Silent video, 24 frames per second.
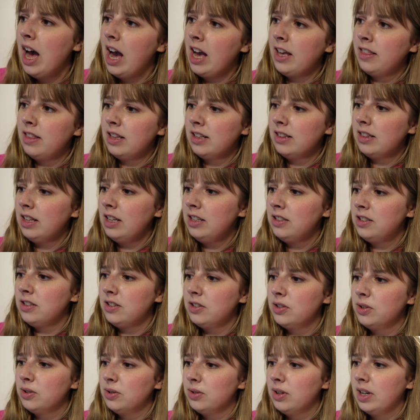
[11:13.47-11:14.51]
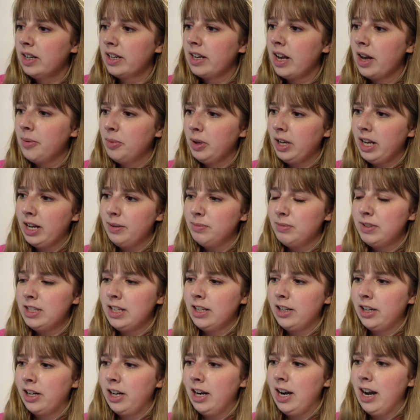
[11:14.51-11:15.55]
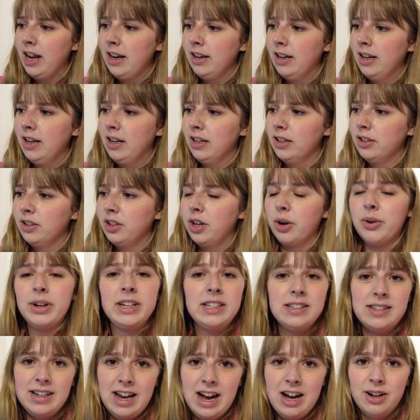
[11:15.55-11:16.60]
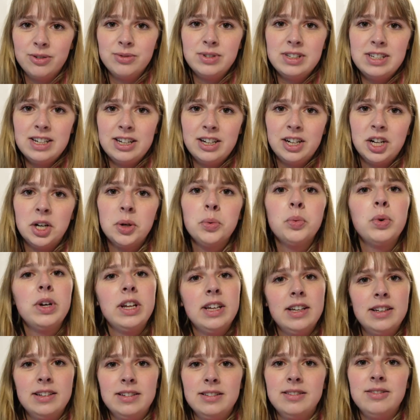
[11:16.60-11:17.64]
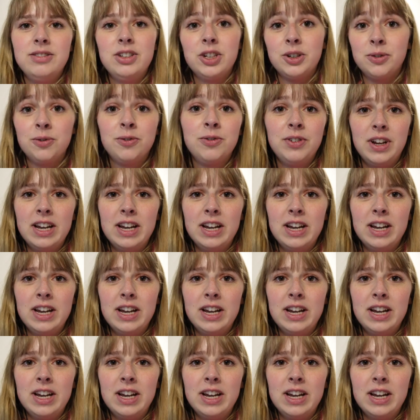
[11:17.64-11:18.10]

I think they do a coming up dinner and a going down dinner when your